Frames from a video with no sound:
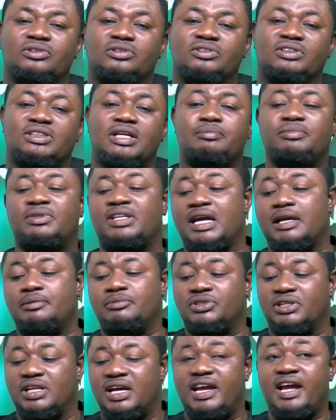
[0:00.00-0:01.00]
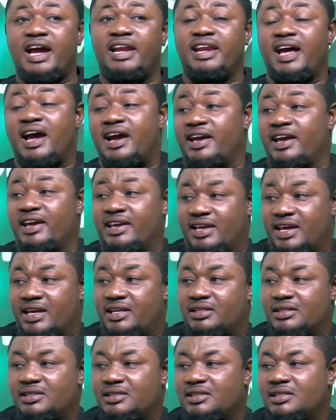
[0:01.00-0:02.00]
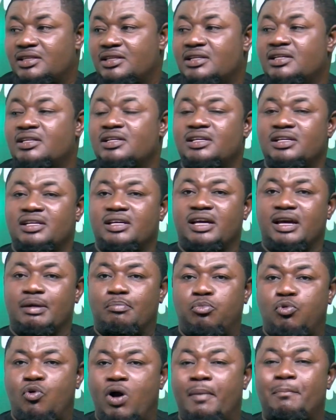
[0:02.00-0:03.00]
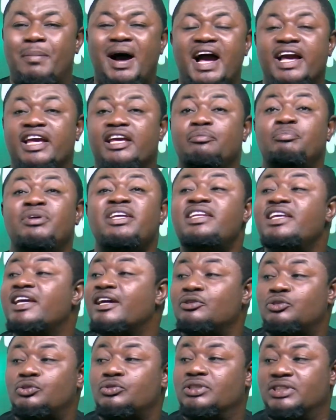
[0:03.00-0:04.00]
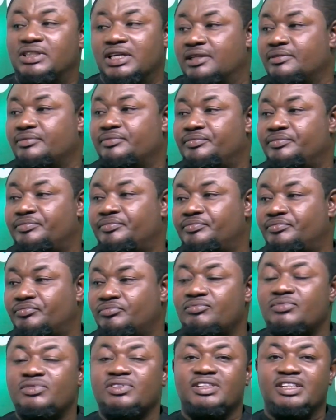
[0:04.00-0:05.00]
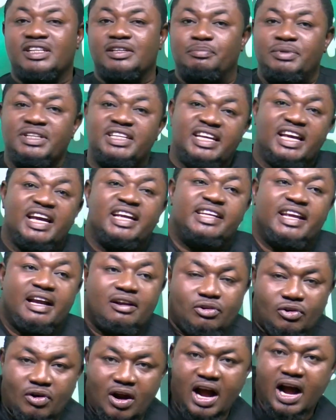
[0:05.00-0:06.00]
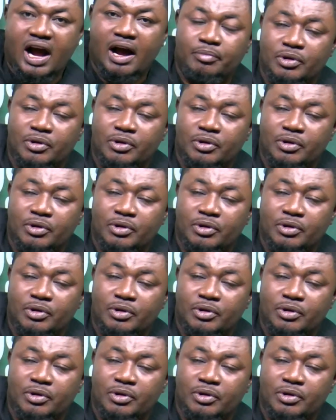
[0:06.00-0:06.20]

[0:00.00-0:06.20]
Sometimes na ya na eye. E boa ba ebi die nso nye. Ebi die nye kra